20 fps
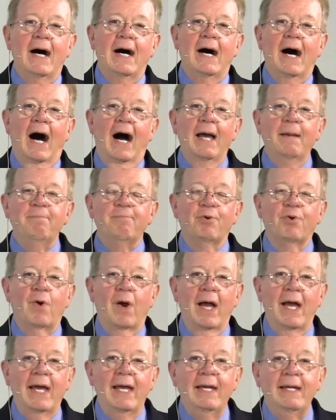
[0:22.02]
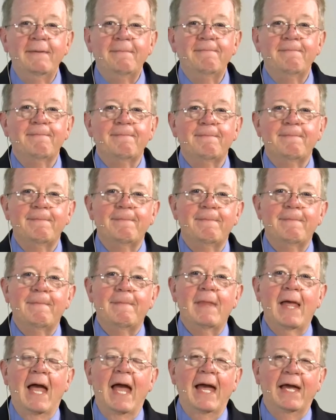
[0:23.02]
I pray,
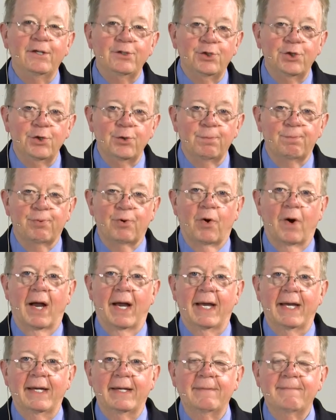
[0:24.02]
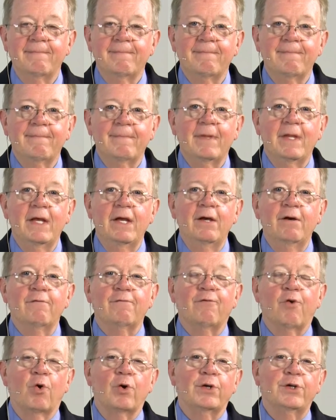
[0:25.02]
and you pray,
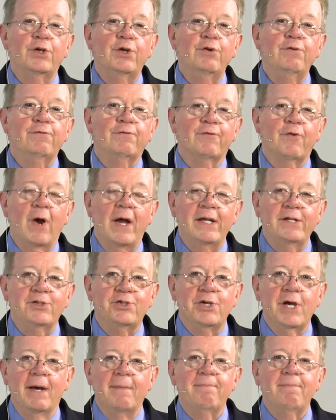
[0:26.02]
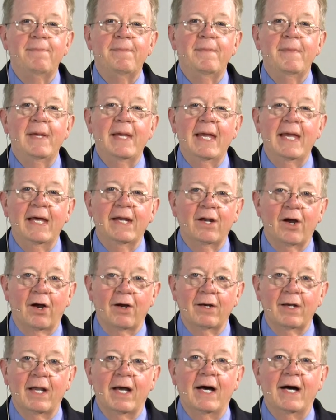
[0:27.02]
for new friendship in
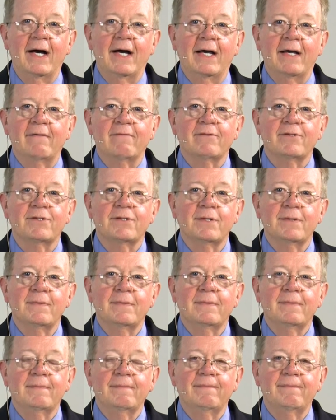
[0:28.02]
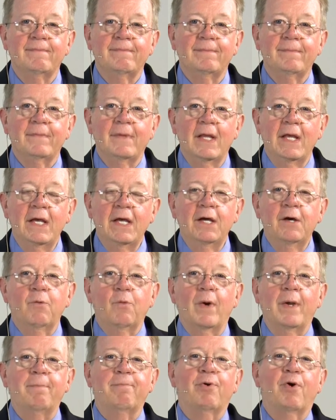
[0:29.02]
our lives.
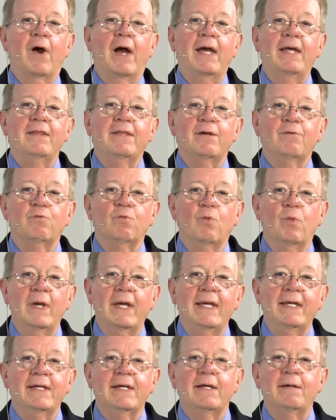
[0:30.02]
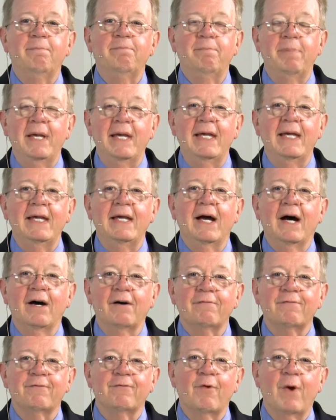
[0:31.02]
We pray that we can be
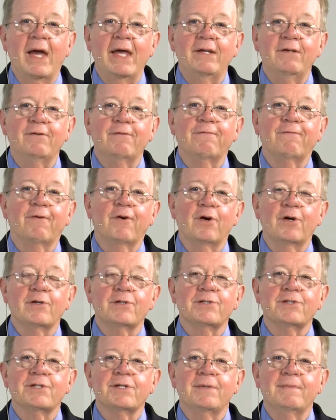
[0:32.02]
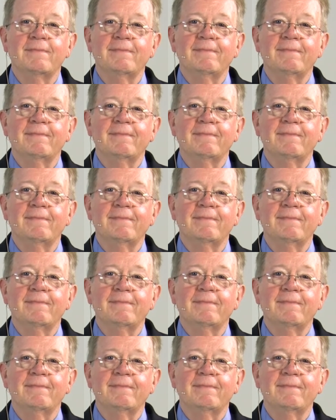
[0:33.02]
a friend first,